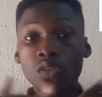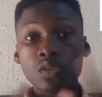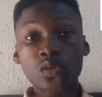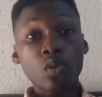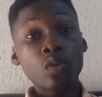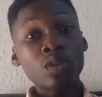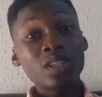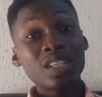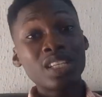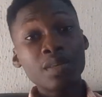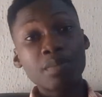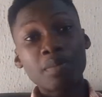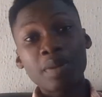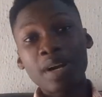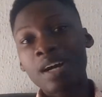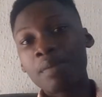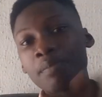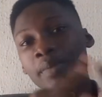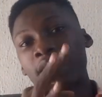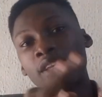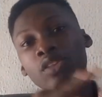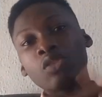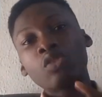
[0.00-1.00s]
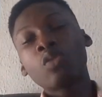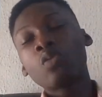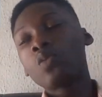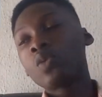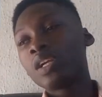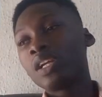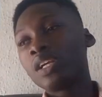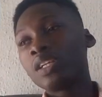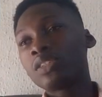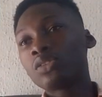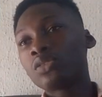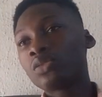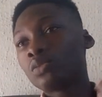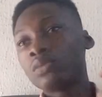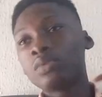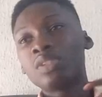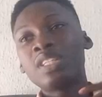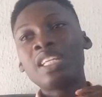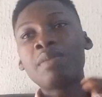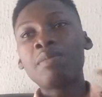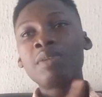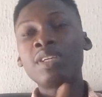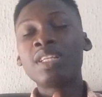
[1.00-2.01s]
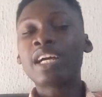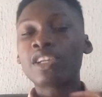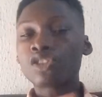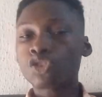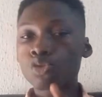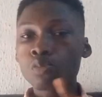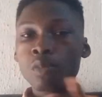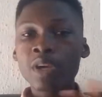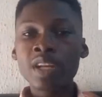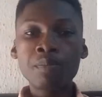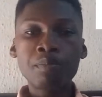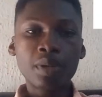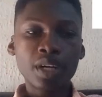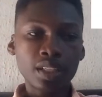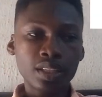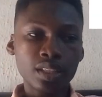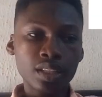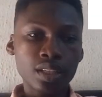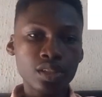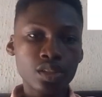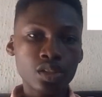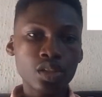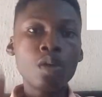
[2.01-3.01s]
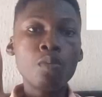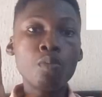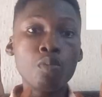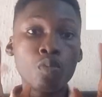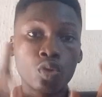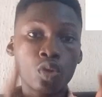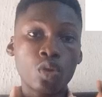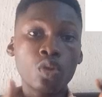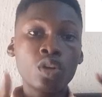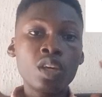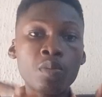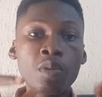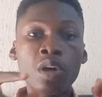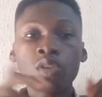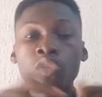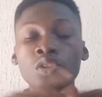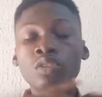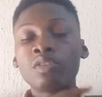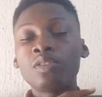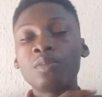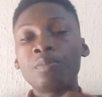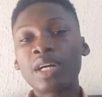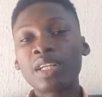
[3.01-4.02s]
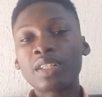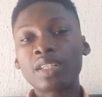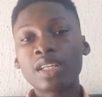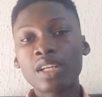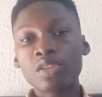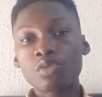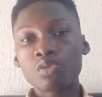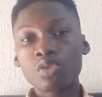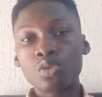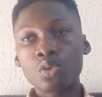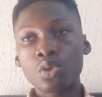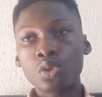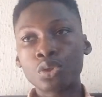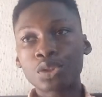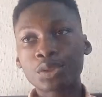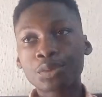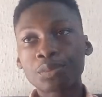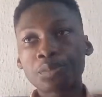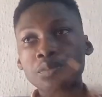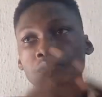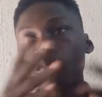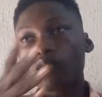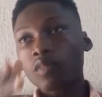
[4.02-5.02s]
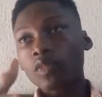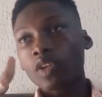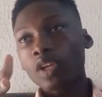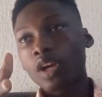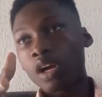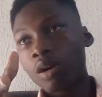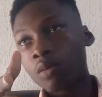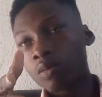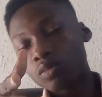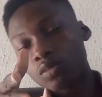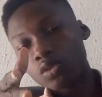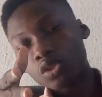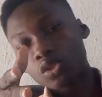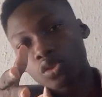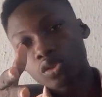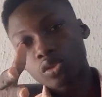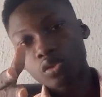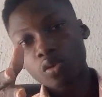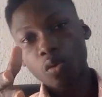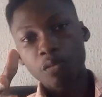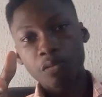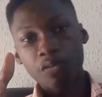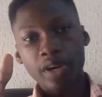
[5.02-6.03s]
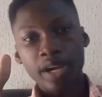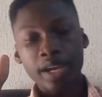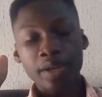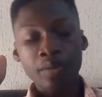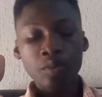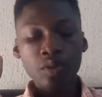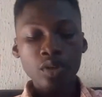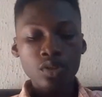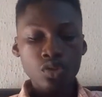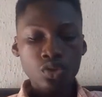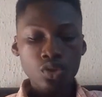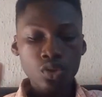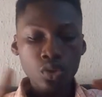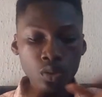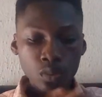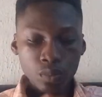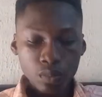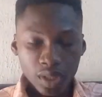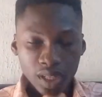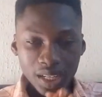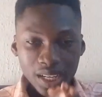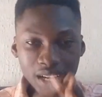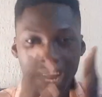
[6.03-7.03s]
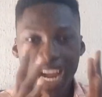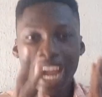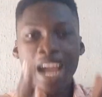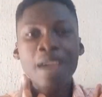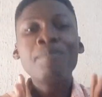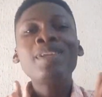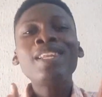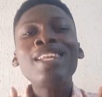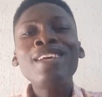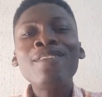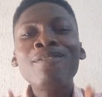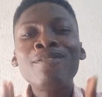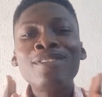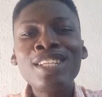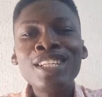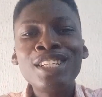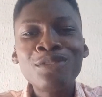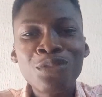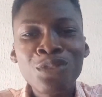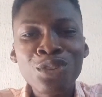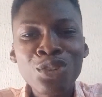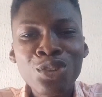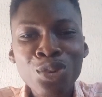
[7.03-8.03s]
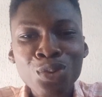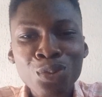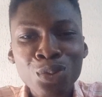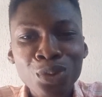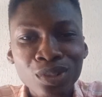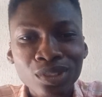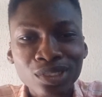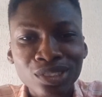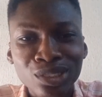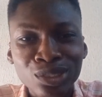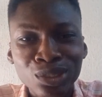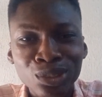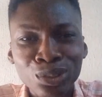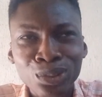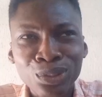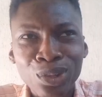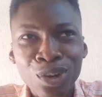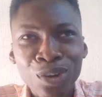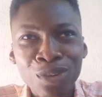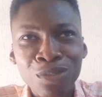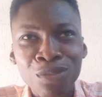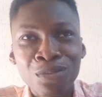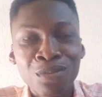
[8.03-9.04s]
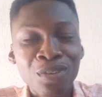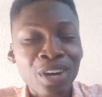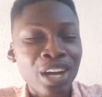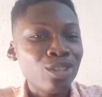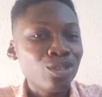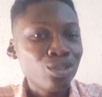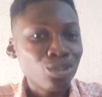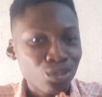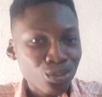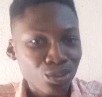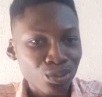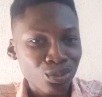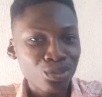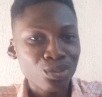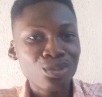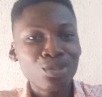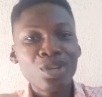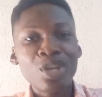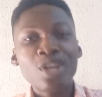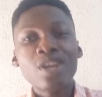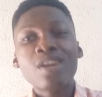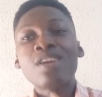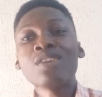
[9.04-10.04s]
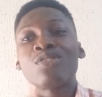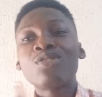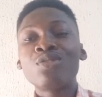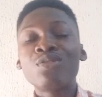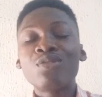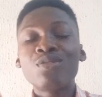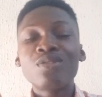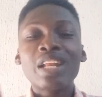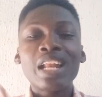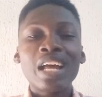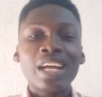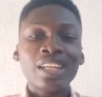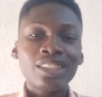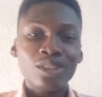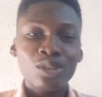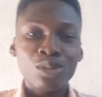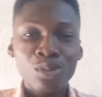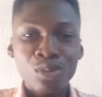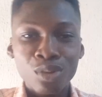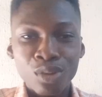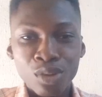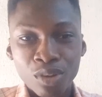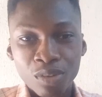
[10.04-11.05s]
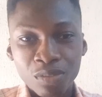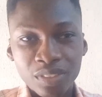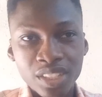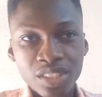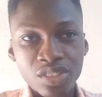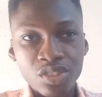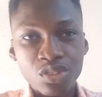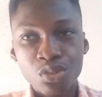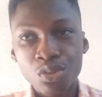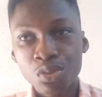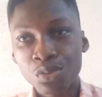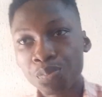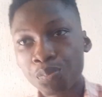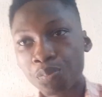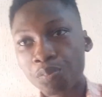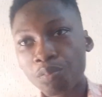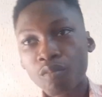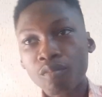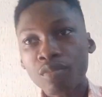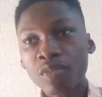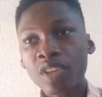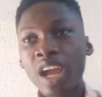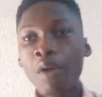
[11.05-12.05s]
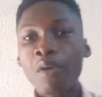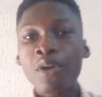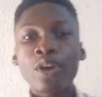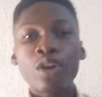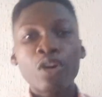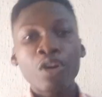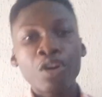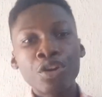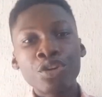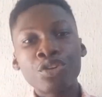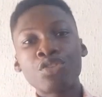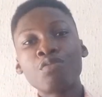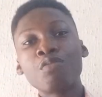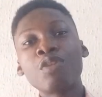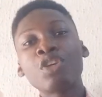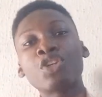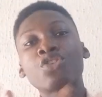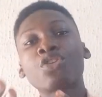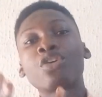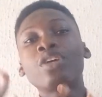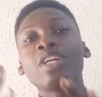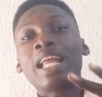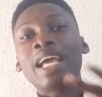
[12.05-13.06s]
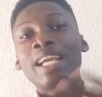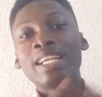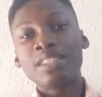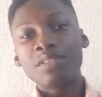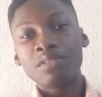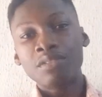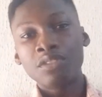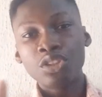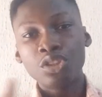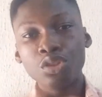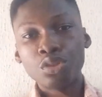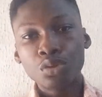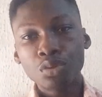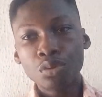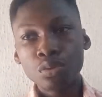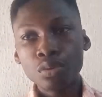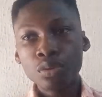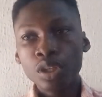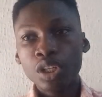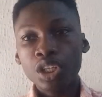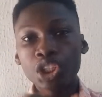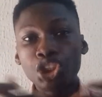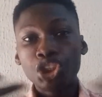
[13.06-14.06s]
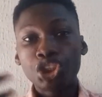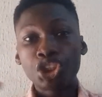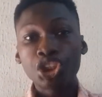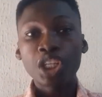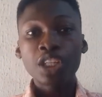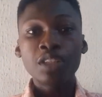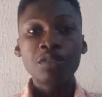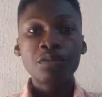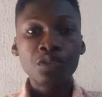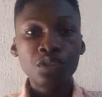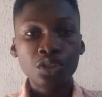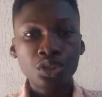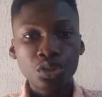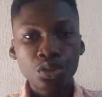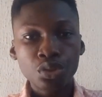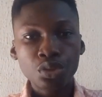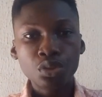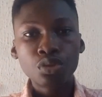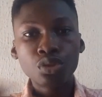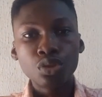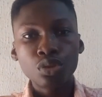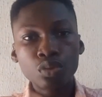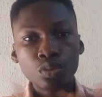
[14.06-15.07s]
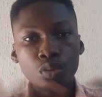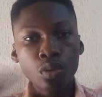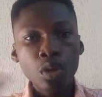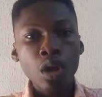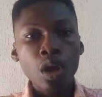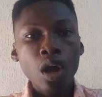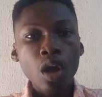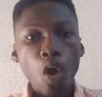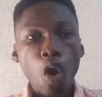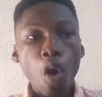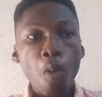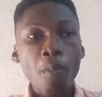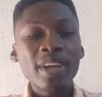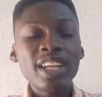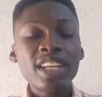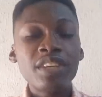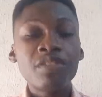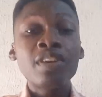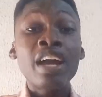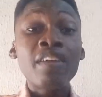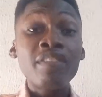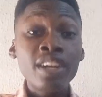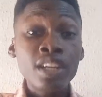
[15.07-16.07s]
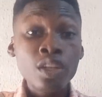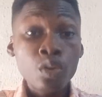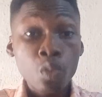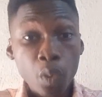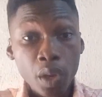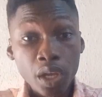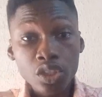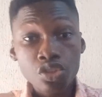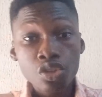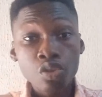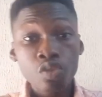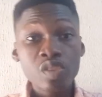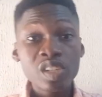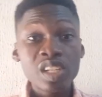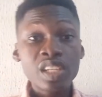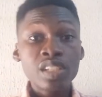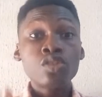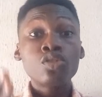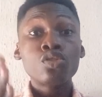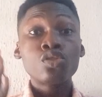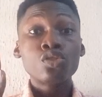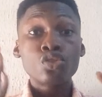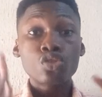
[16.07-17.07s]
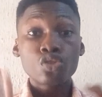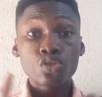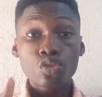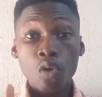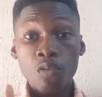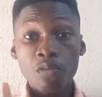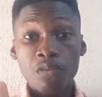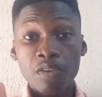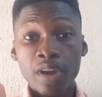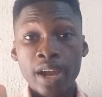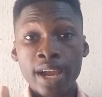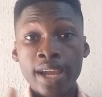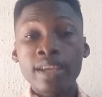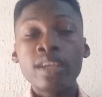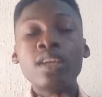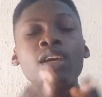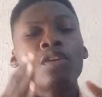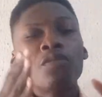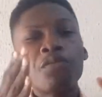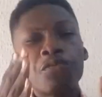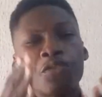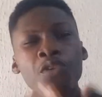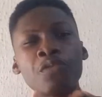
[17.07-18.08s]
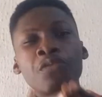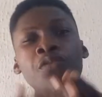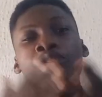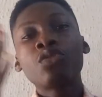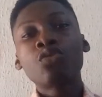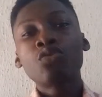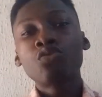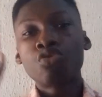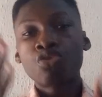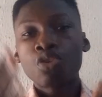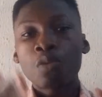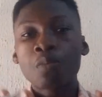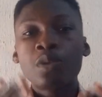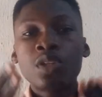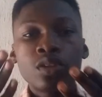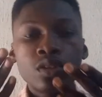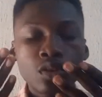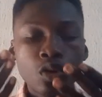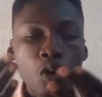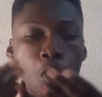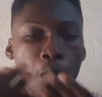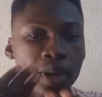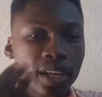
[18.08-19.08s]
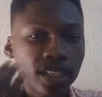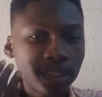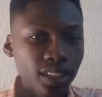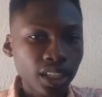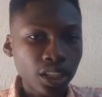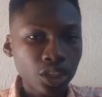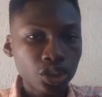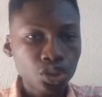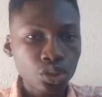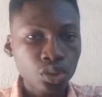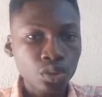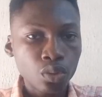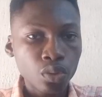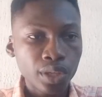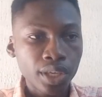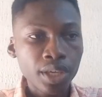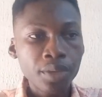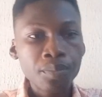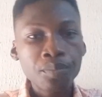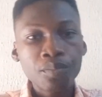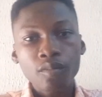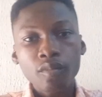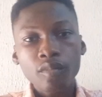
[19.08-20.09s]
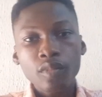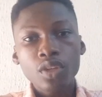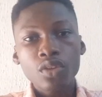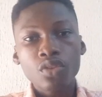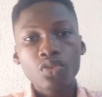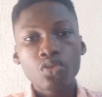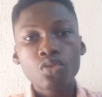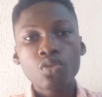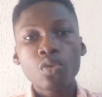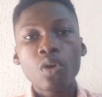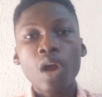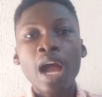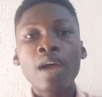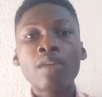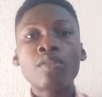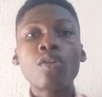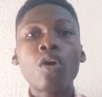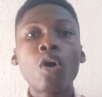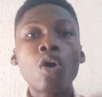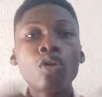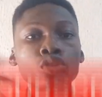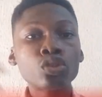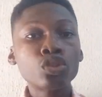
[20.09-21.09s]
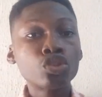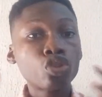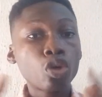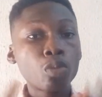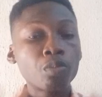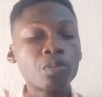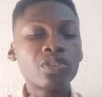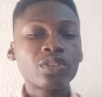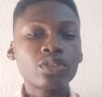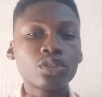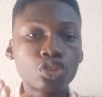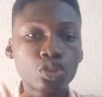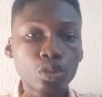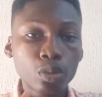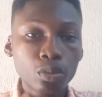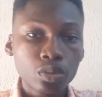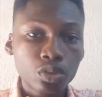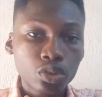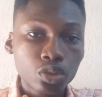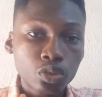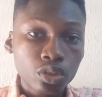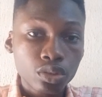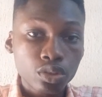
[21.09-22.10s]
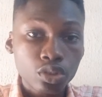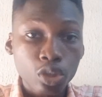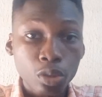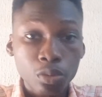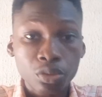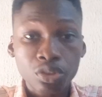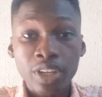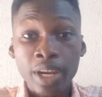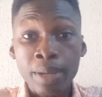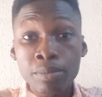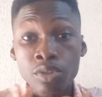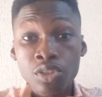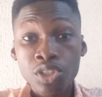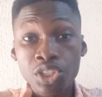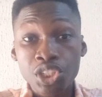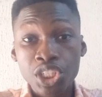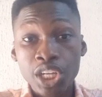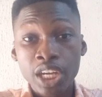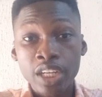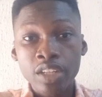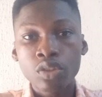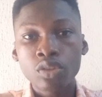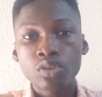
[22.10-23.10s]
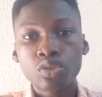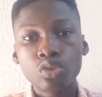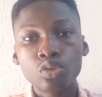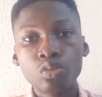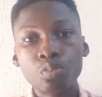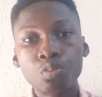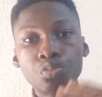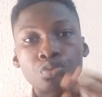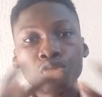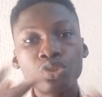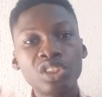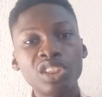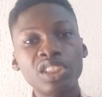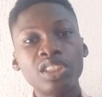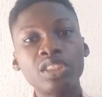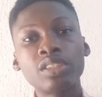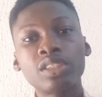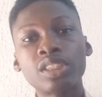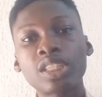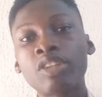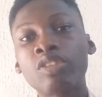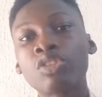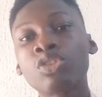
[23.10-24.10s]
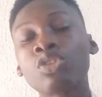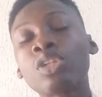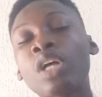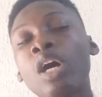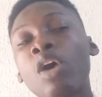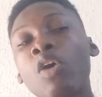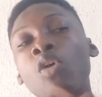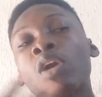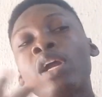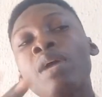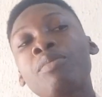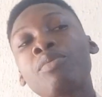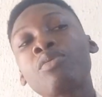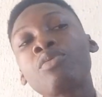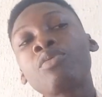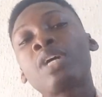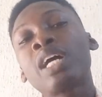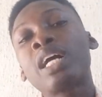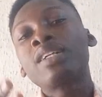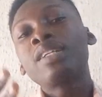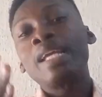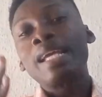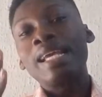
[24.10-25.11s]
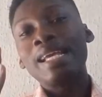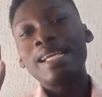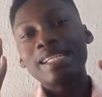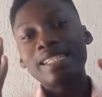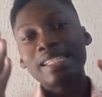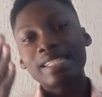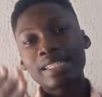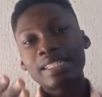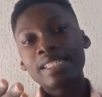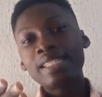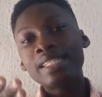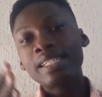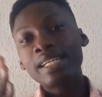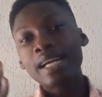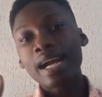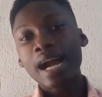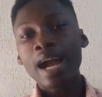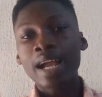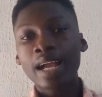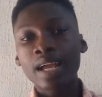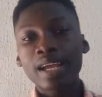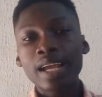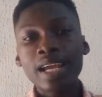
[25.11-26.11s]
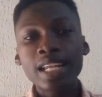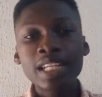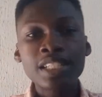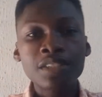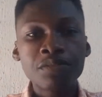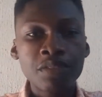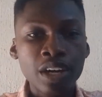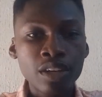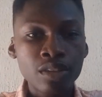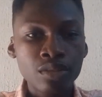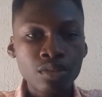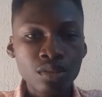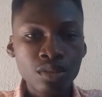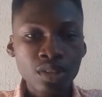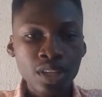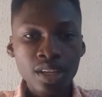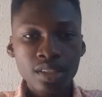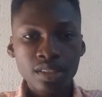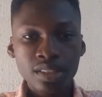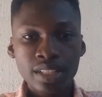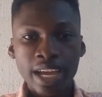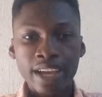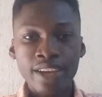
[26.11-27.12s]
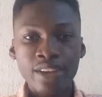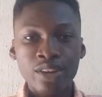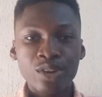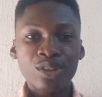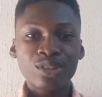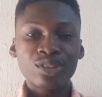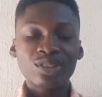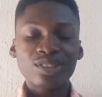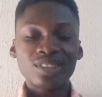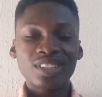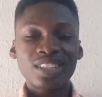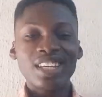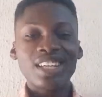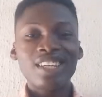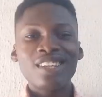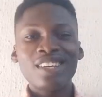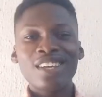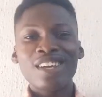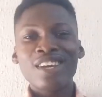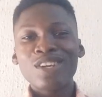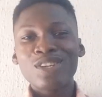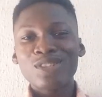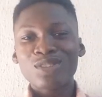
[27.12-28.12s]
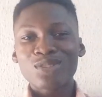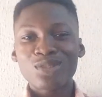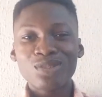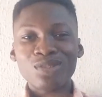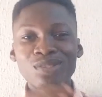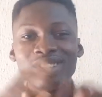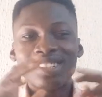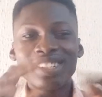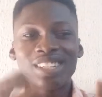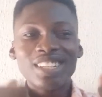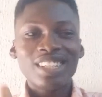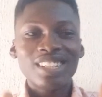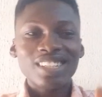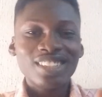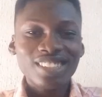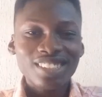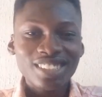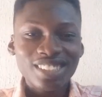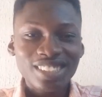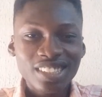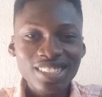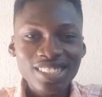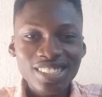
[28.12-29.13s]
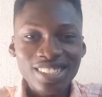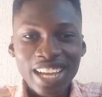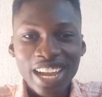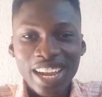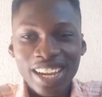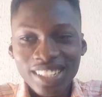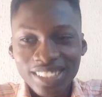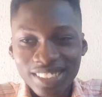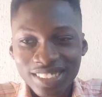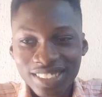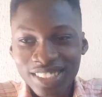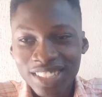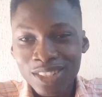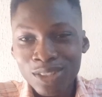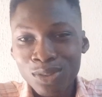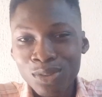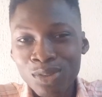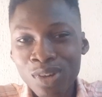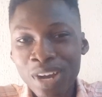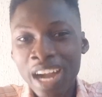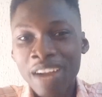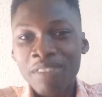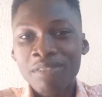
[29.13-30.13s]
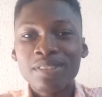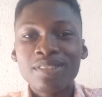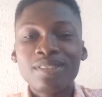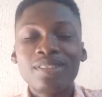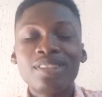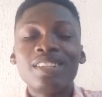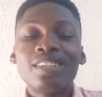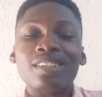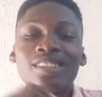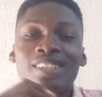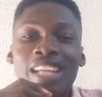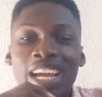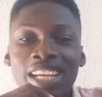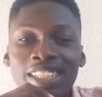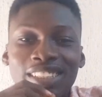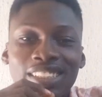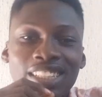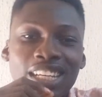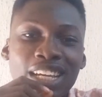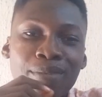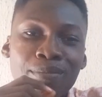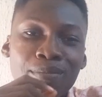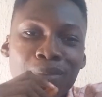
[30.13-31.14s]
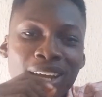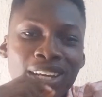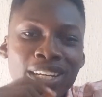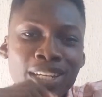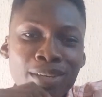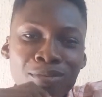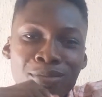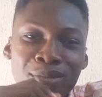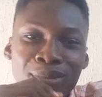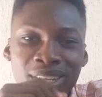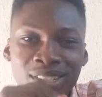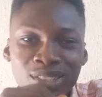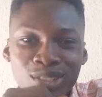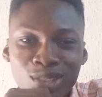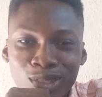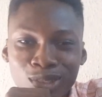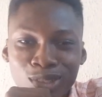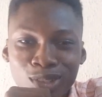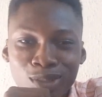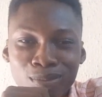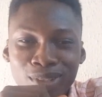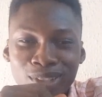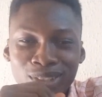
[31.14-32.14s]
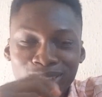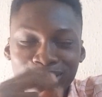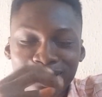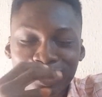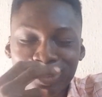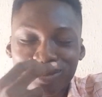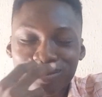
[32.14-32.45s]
Tonkeeper, my Ton wallet. Oh, name it. There are so many partners. Tonkeeper is one of the partners with what? Stonfi. So I believe this video was, you know, of value to you. You learned a whole lot of things. So I will encourage you, make sure you like the video, share the video, you know, comment. If you have any question relating to Stonfi, feel free to drop it in the comment section. Okay, so and also subscribe to the channel to push the channel so that other people can see and get this value that you got. Okay, so sit tight, do have a nice time. My name is Dr. Bells.